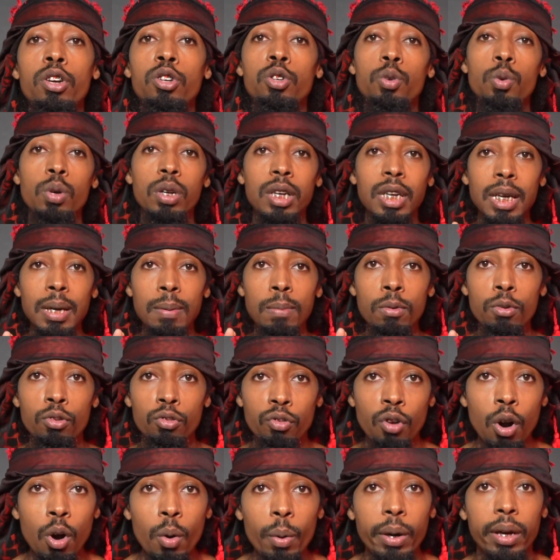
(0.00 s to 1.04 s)
as you keep
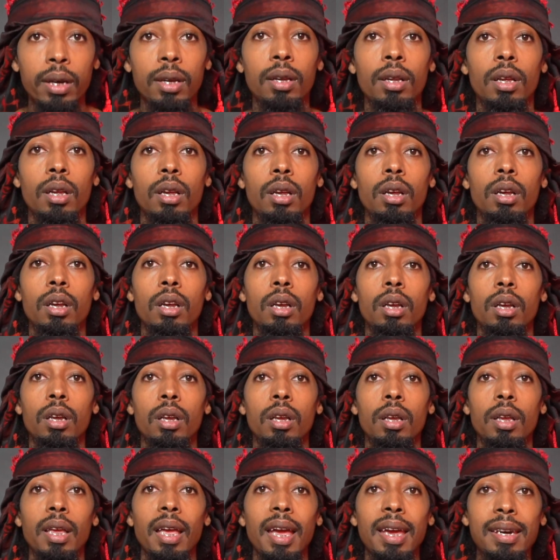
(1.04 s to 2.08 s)
growing
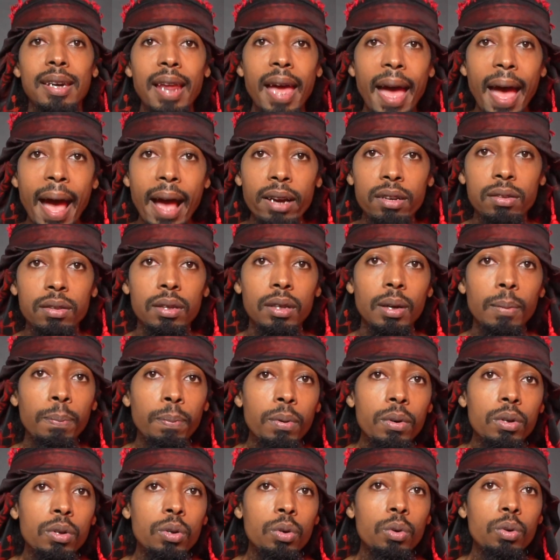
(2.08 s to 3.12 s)
and actually
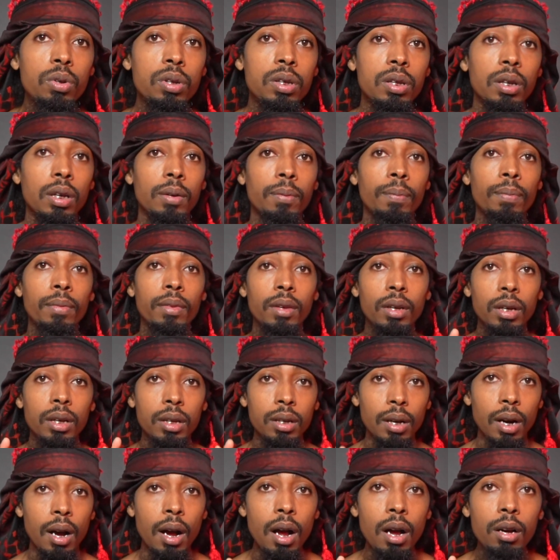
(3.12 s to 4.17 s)
producing
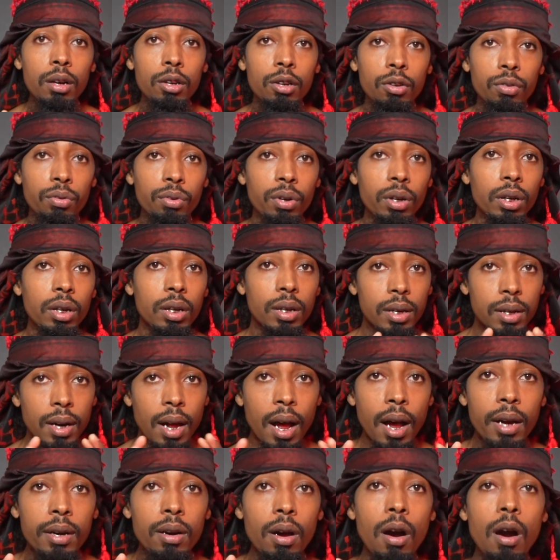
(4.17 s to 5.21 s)
concrete,
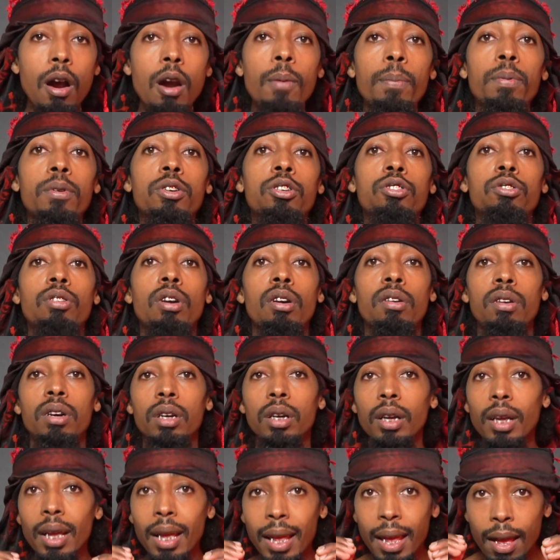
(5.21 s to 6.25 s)

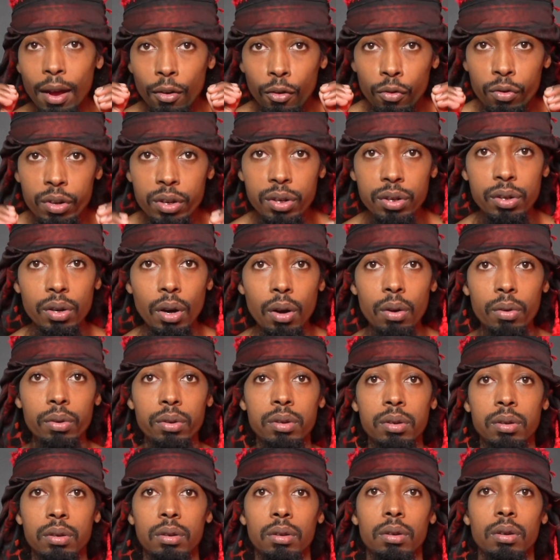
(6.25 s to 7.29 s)
non-arbitrary
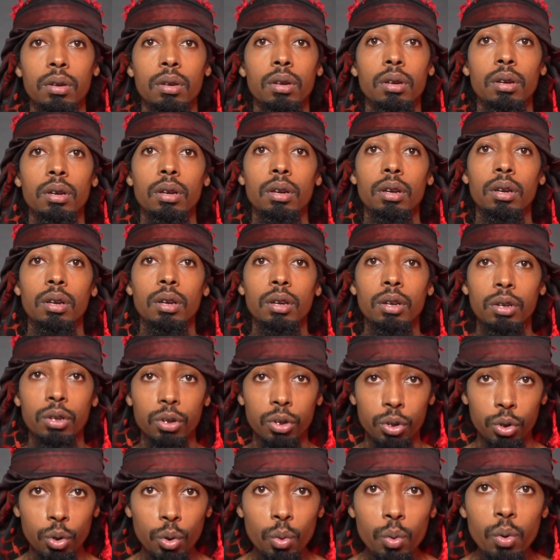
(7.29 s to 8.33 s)
results,
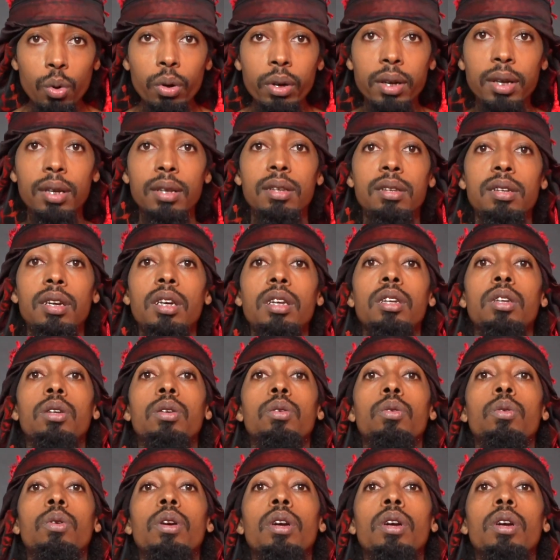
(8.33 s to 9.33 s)
you will continue